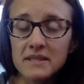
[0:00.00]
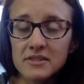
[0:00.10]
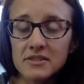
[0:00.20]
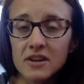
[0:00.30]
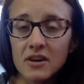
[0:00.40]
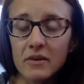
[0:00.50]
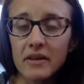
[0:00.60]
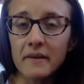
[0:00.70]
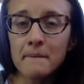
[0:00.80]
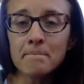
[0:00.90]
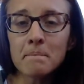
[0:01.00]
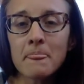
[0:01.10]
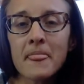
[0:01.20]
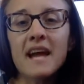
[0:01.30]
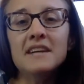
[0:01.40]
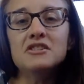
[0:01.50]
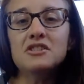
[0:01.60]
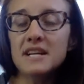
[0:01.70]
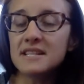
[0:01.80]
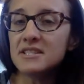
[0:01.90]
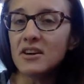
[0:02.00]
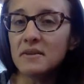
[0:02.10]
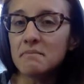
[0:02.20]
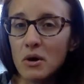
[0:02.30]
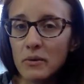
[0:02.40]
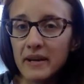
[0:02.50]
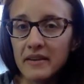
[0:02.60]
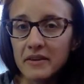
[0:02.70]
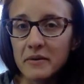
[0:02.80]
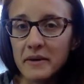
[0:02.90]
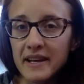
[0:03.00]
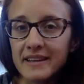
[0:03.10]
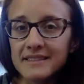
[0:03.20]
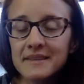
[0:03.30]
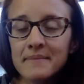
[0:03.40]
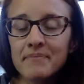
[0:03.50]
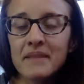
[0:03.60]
Mr. Starkweather, and she has started mowing every weekend.